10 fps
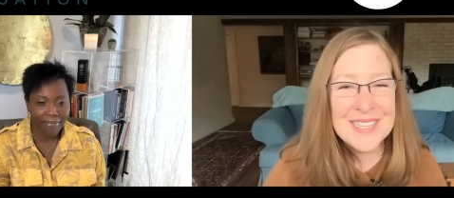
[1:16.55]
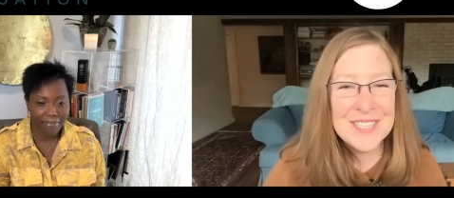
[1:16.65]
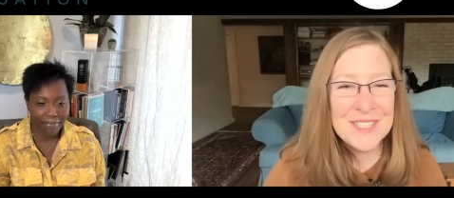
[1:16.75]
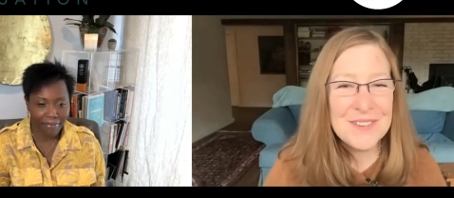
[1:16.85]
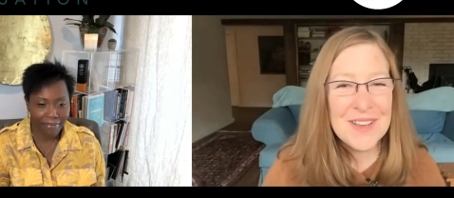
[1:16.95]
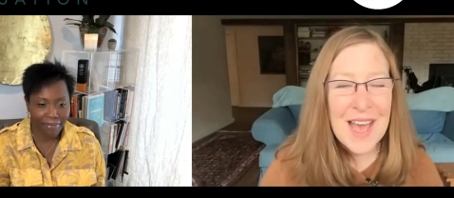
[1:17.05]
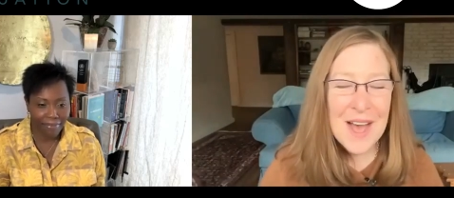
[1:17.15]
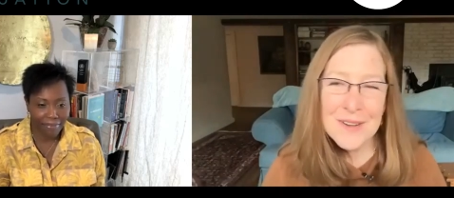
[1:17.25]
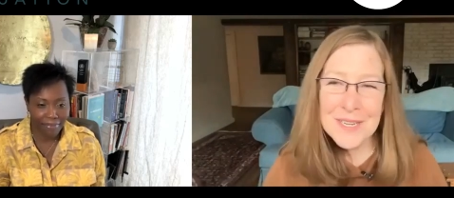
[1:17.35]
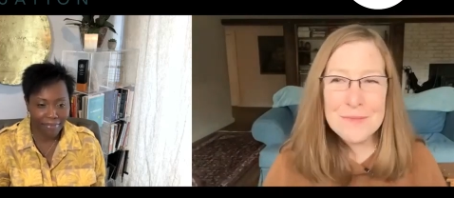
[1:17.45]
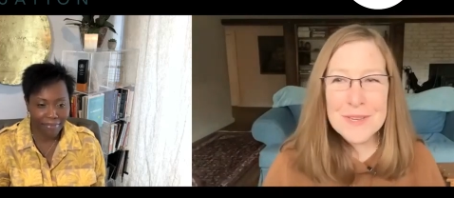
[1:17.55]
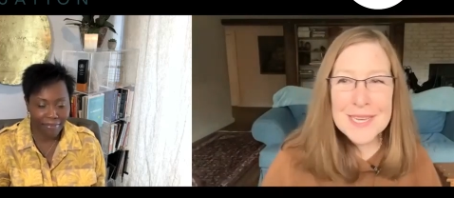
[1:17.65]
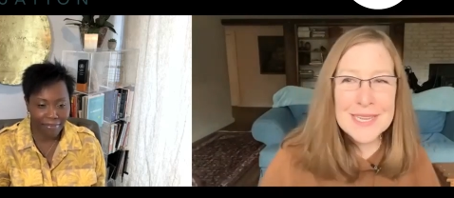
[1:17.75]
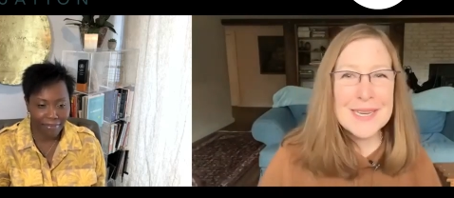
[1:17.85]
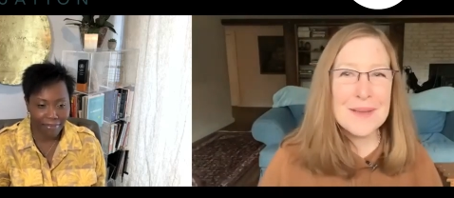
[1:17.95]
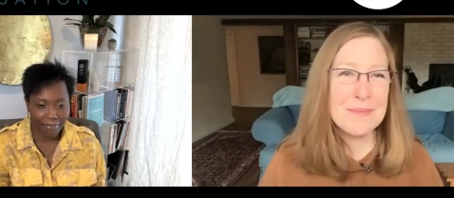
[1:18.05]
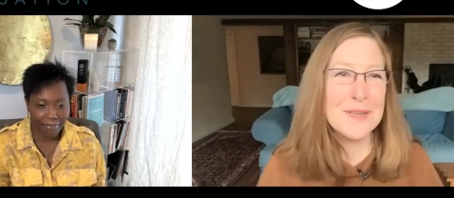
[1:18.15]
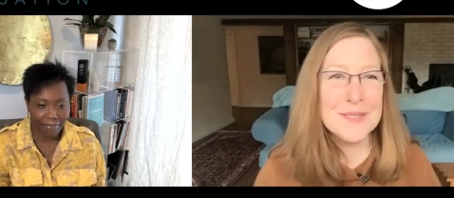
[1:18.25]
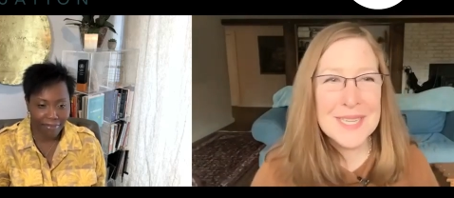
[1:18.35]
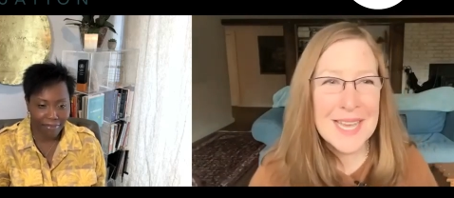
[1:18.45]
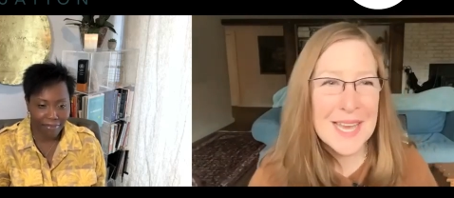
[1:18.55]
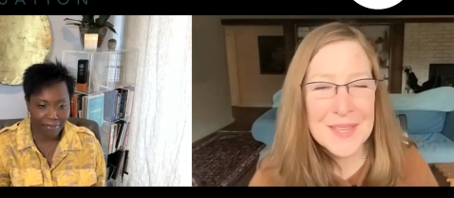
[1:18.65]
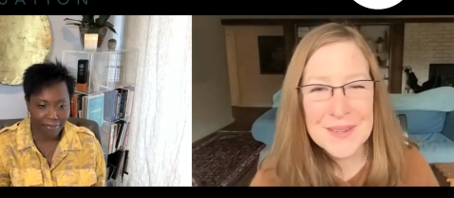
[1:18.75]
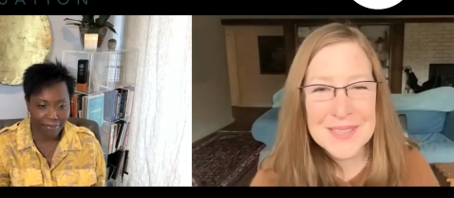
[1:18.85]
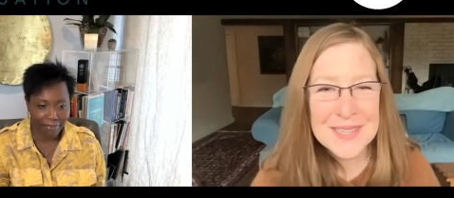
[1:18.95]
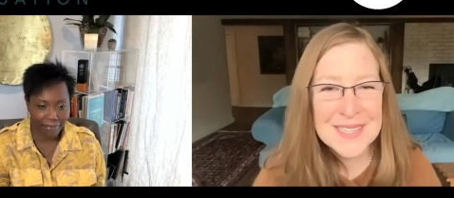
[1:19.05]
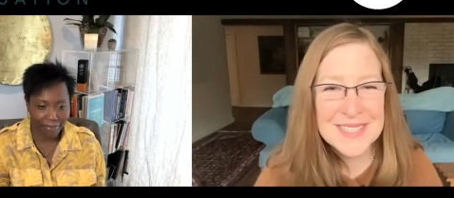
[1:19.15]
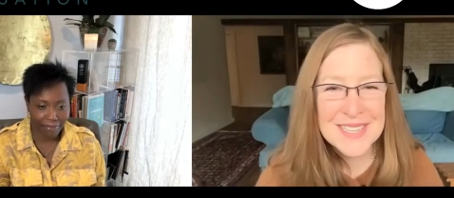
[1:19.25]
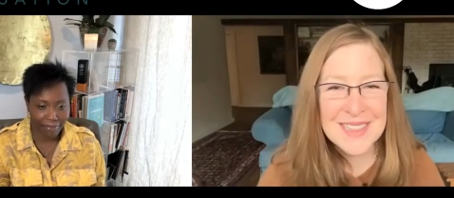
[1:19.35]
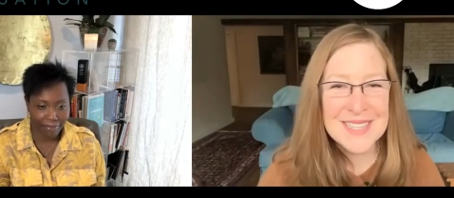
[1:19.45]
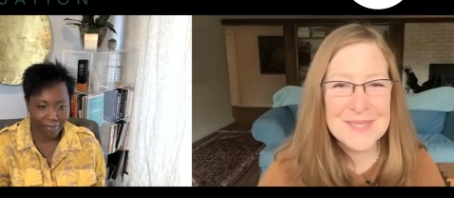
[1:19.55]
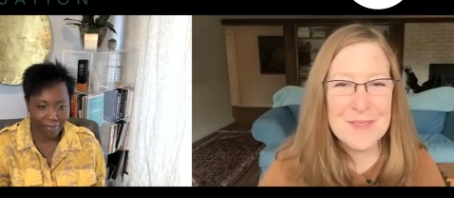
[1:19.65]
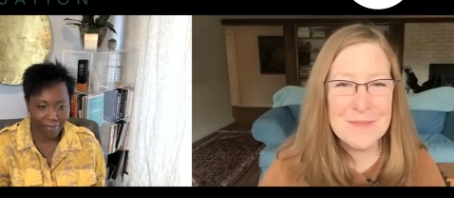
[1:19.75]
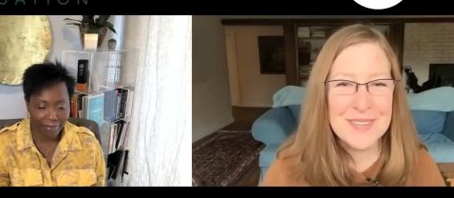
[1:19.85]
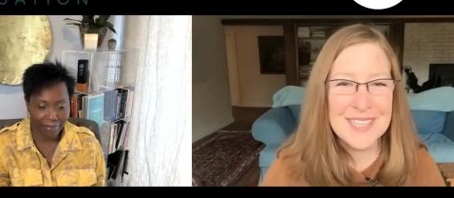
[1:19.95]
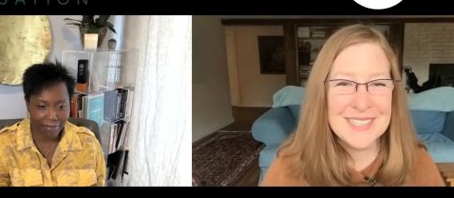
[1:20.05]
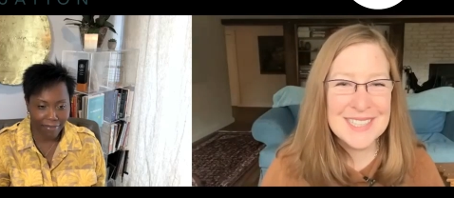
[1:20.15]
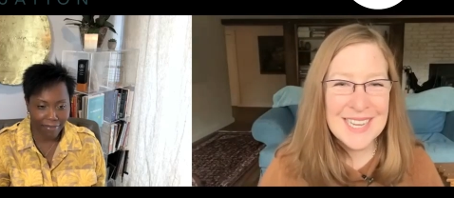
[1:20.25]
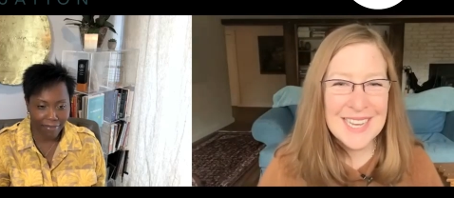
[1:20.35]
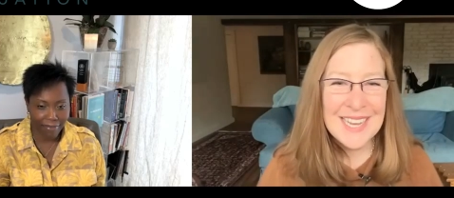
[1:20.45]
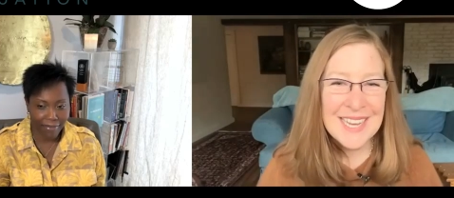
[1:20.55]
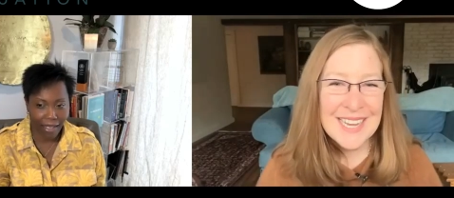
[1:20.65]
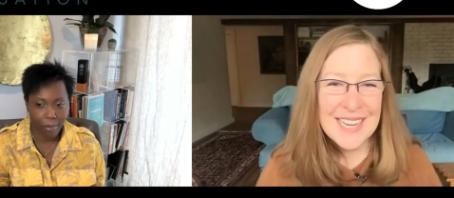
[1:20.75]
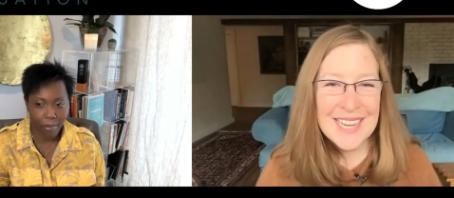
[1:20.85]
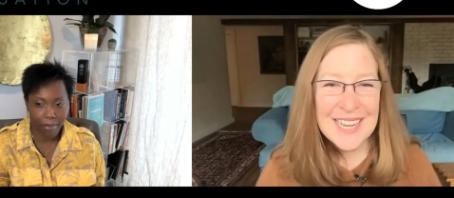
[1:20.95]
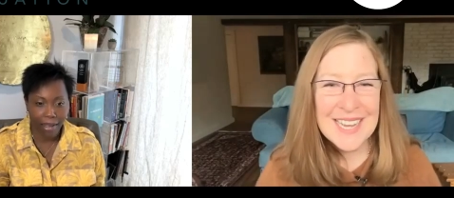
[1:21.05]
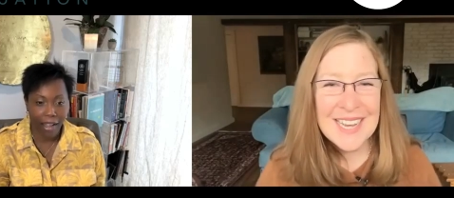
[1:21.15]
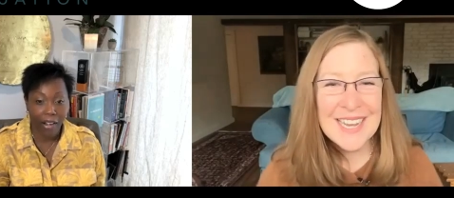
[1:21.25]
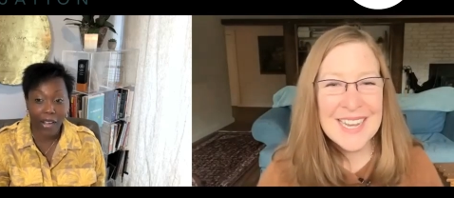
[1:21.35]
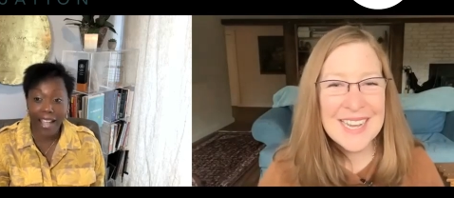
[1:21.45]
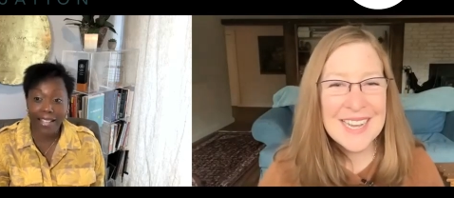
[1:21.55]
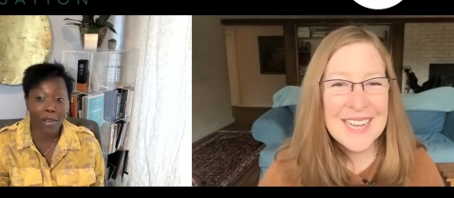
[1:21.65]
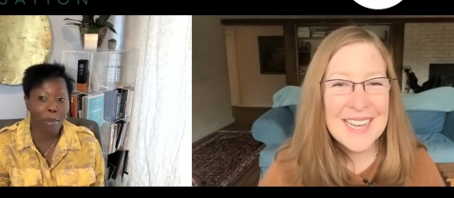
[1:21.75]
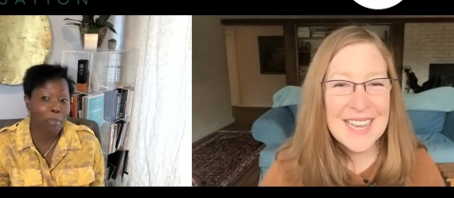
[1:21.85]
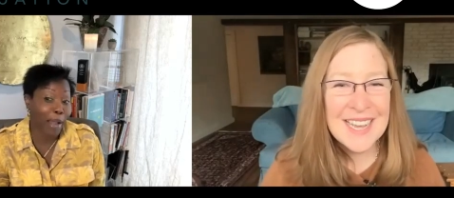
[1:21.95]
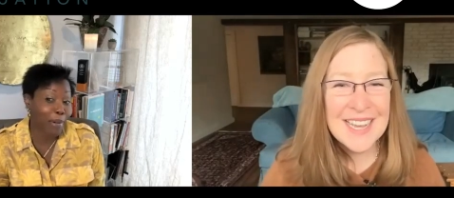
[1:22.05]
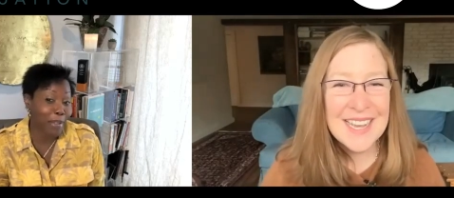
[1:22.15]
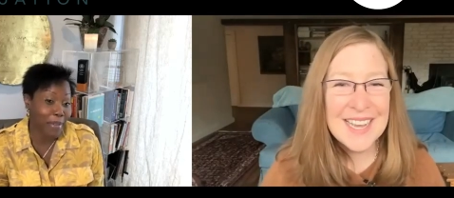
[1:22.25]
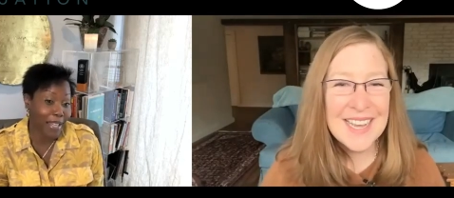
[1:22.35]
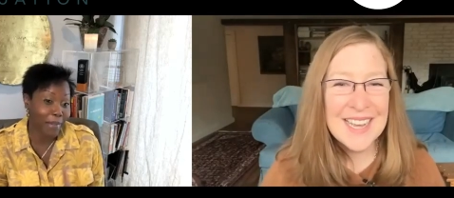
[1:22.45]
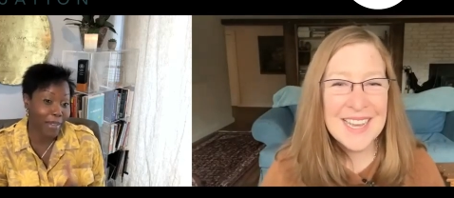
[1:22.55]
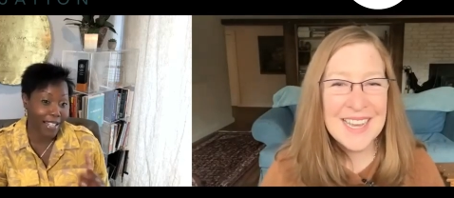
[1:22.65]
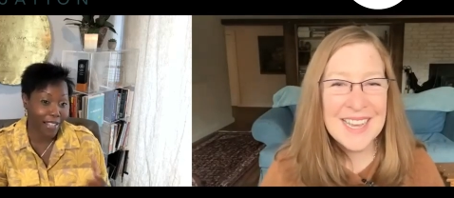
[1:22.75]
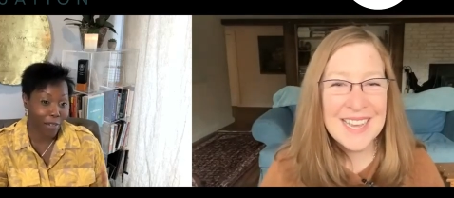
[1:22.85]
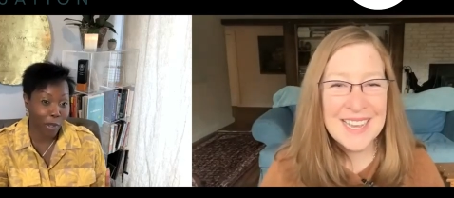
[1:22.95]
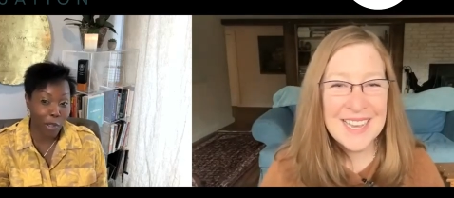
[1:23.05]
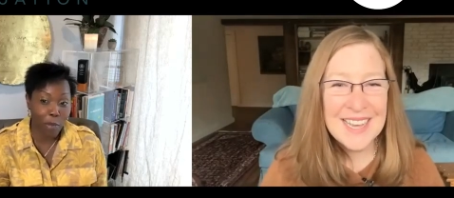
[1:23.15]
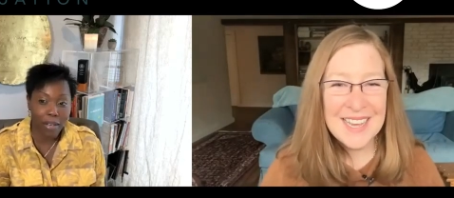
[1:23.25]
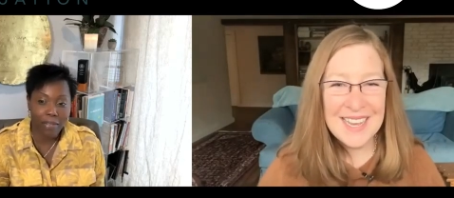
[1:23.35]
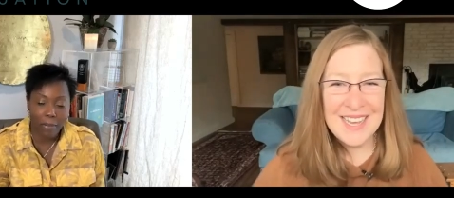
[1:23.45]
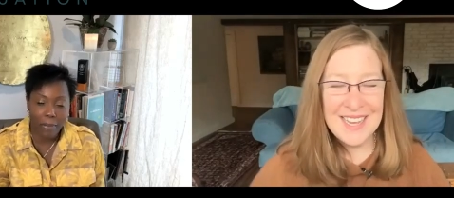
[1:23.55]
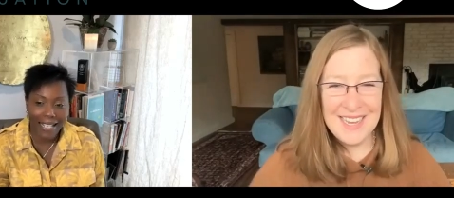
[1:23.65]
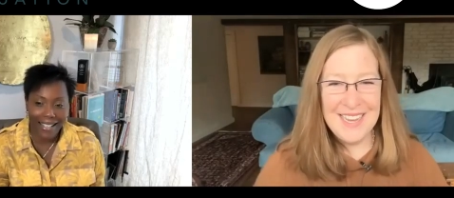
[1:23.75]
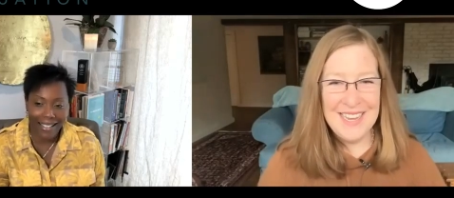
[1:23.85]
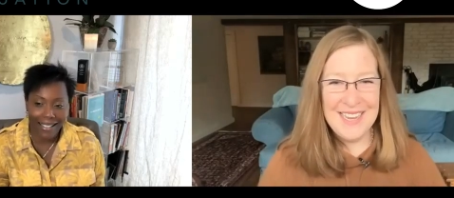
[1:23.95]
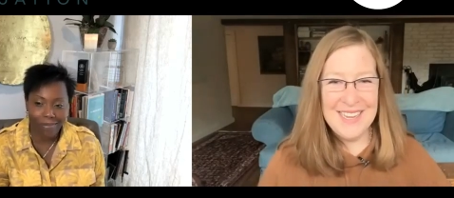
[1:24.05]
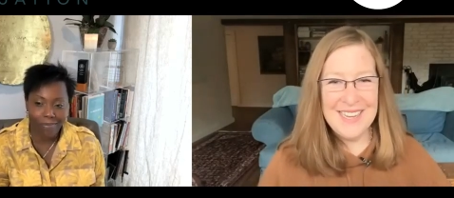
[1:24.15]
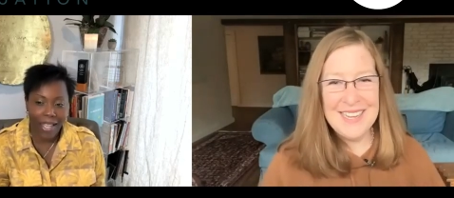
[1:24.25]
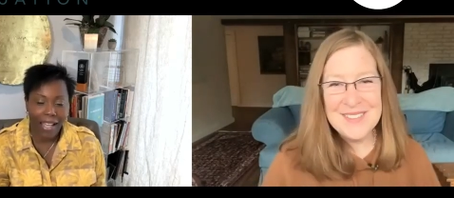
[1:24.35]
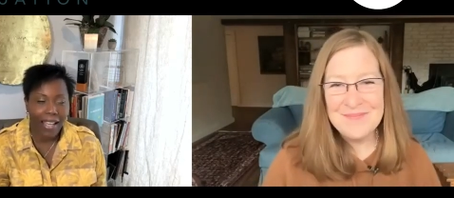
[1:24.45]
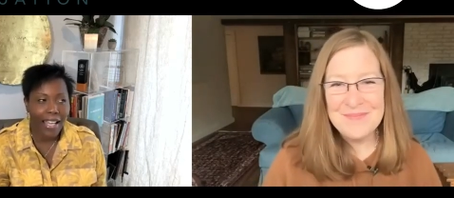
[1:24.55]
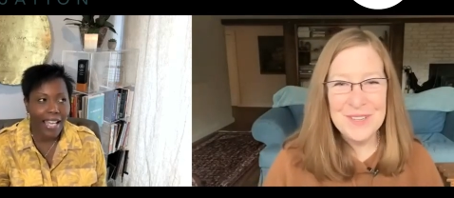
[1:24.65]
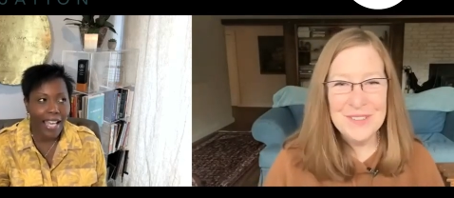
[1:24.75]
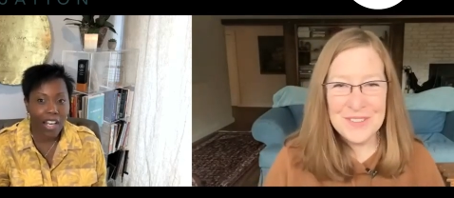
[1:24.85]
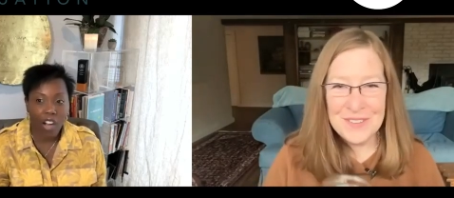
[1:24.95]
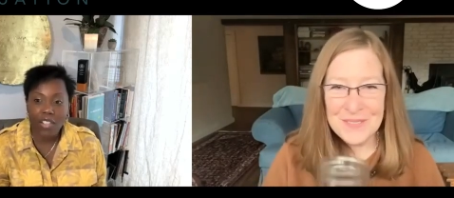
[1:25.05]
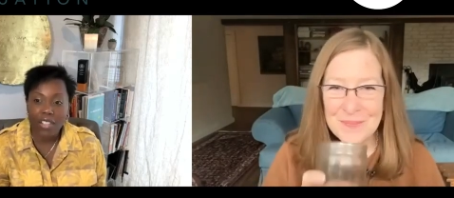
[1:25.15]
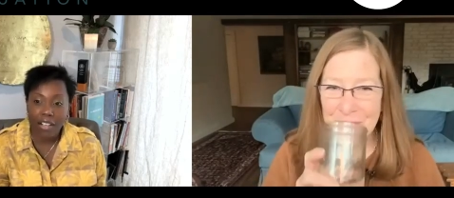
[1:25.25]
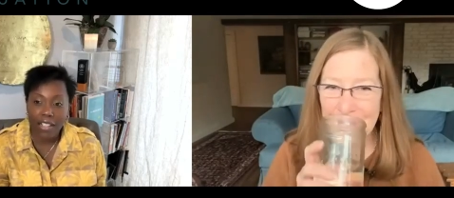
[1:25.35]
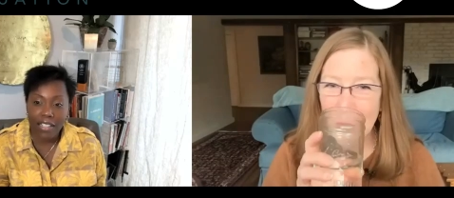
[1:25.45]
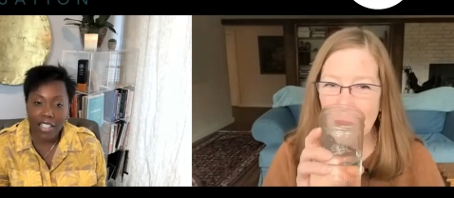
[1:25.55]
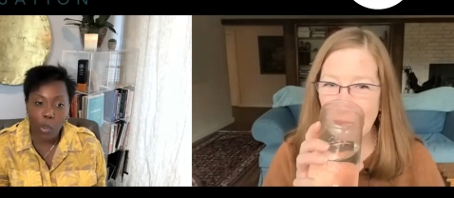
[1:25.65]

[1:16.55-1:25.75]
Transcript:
Speaker 1: did you? How did we end up here together in this in this moment?
Speaker 2: Okay, so bear with me. I'm going to give you a little bit of a beginning. Beautiful. It all started in